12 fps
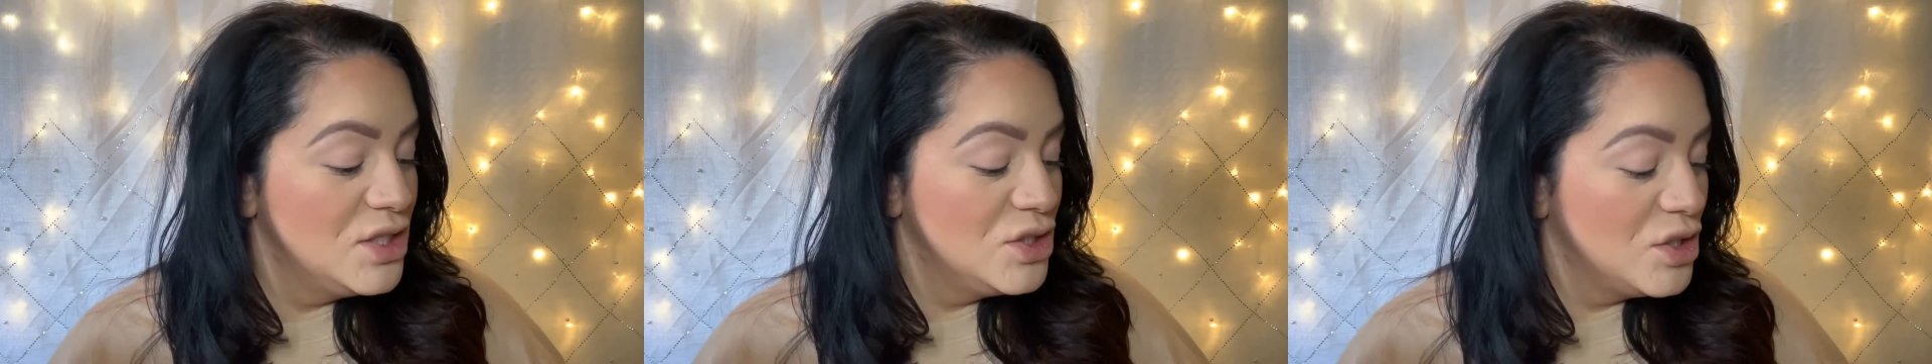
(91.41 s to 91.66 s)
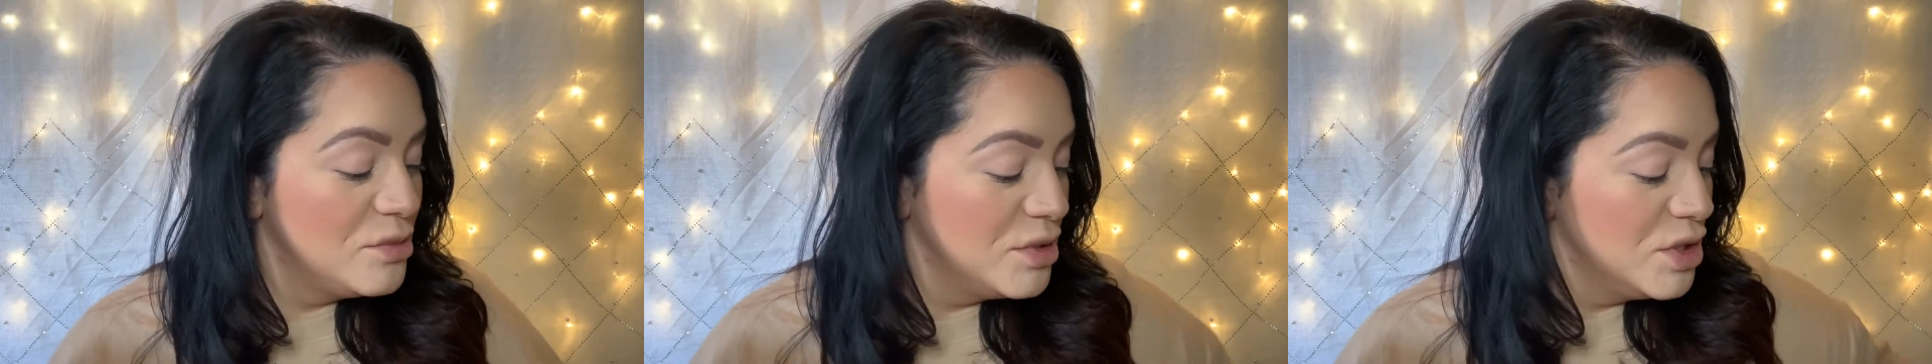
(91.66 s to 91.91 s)

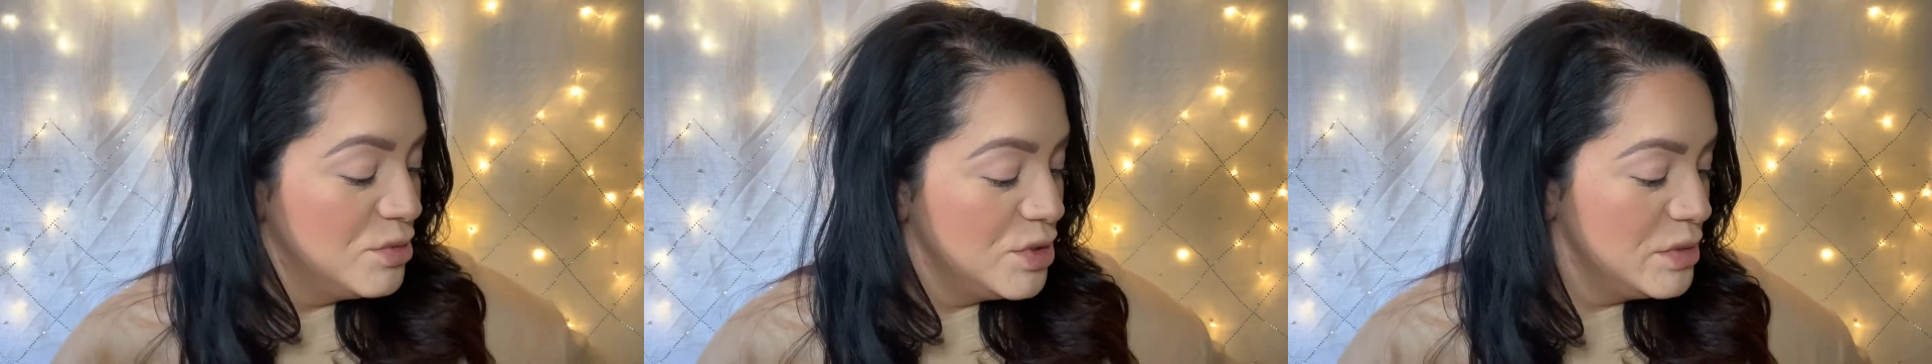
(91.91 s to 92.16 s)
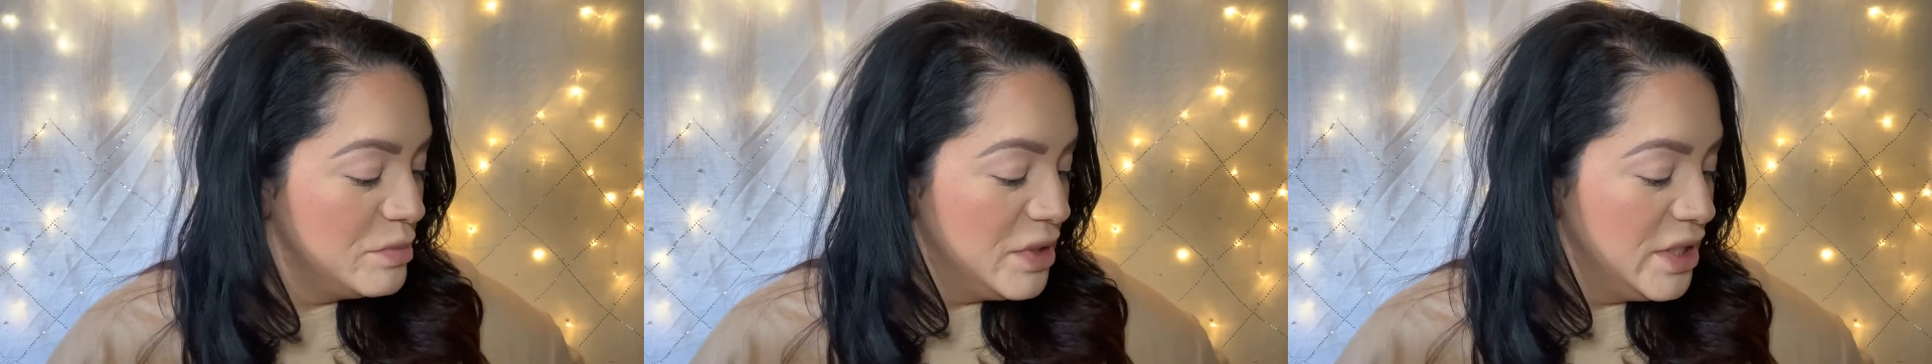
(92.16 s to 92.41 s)
So I'm going to push
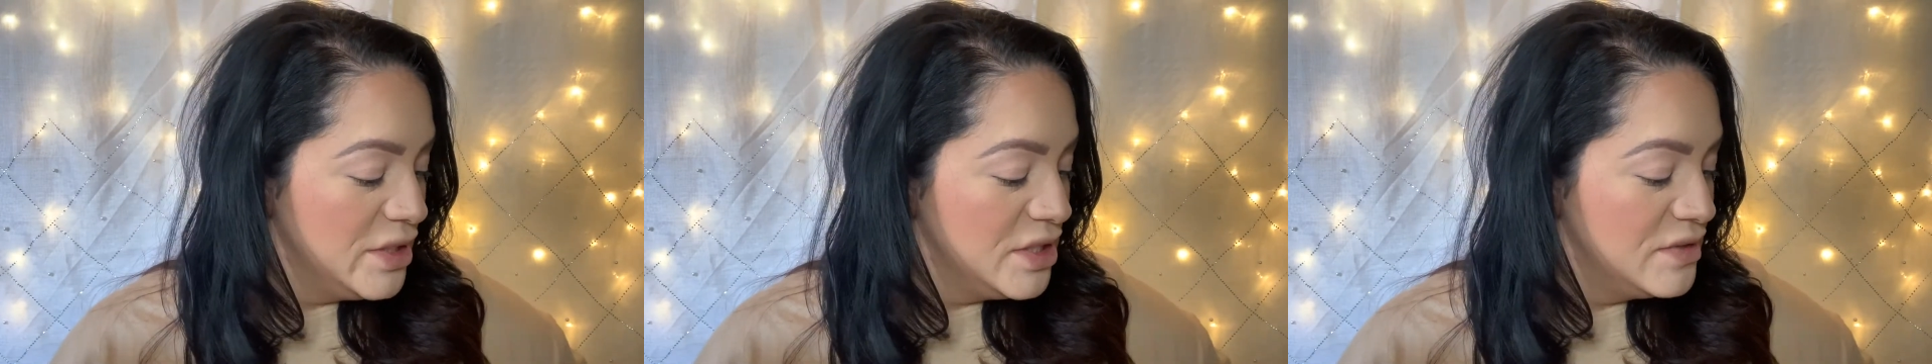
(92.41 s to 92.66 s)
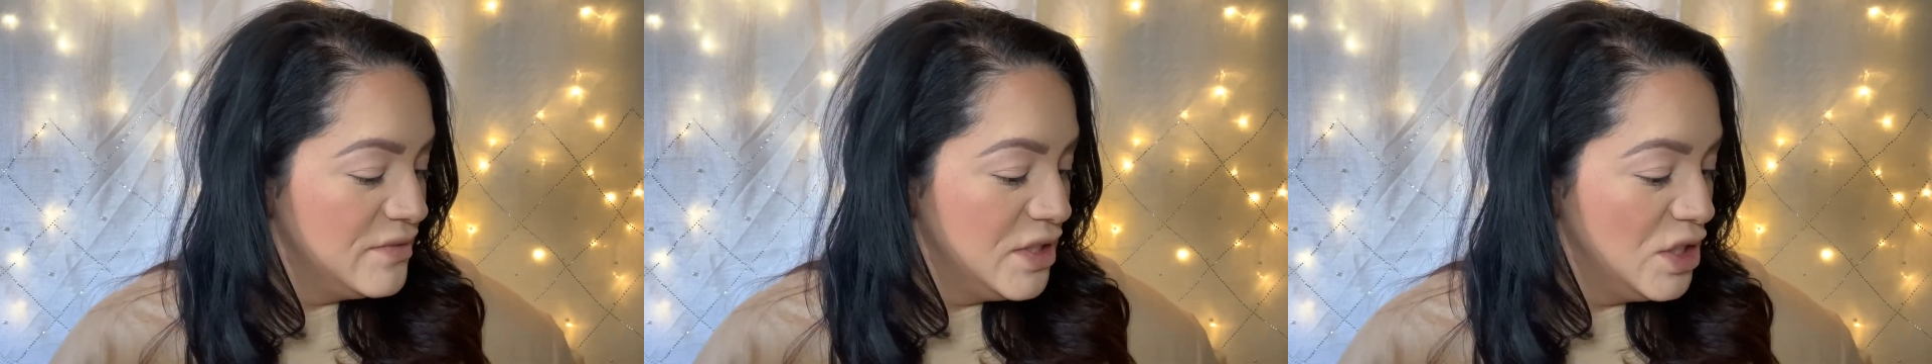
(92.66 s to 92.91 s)
play on
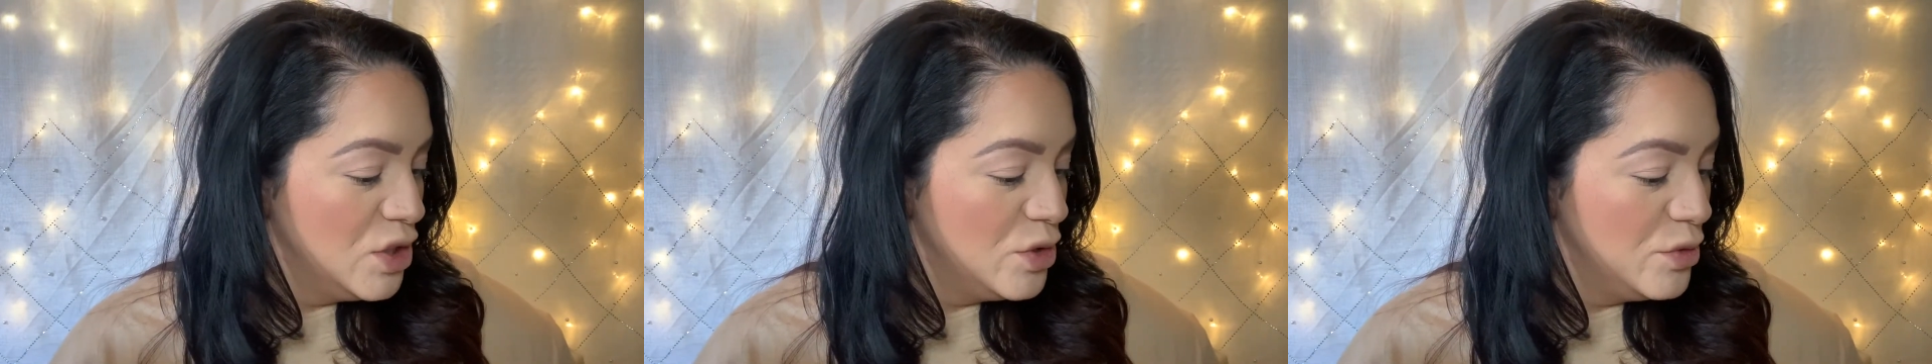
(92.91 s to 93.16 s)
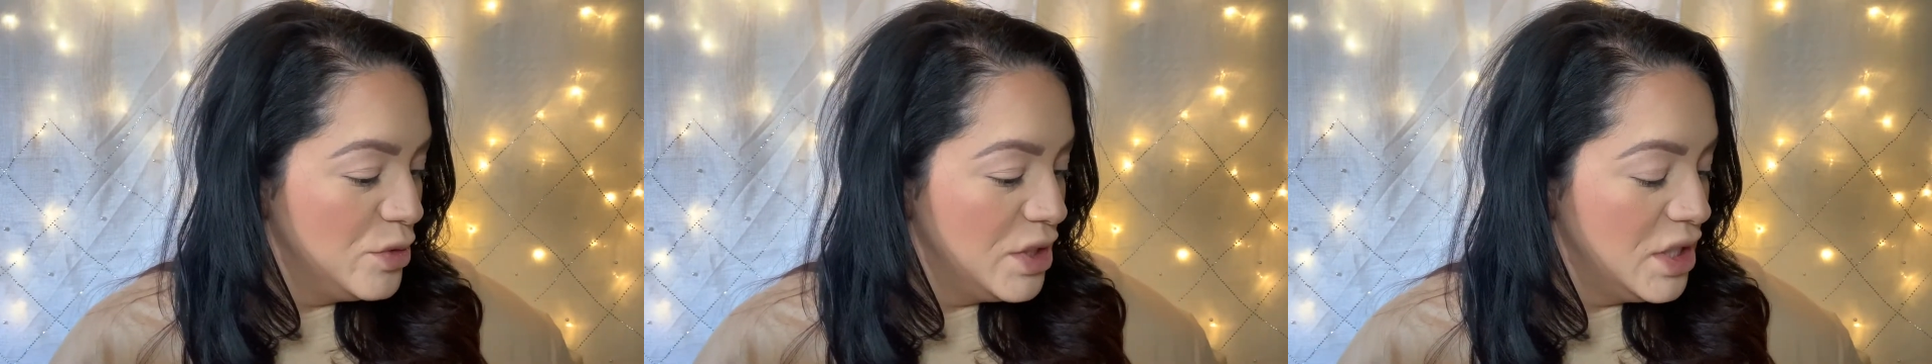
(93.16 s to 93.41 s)
this
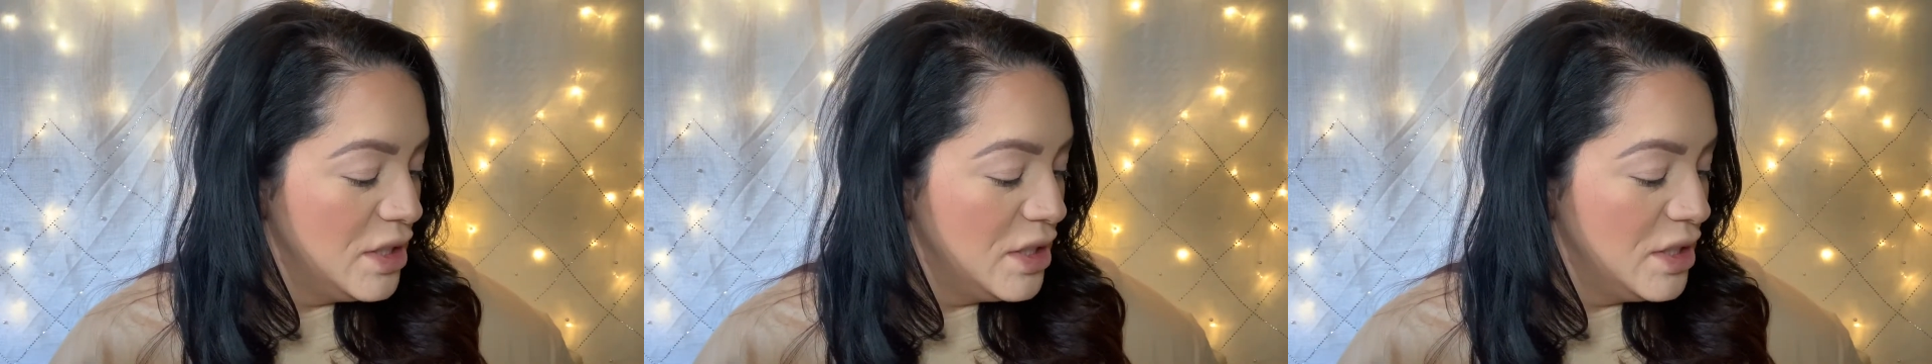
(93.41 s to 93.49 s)
video.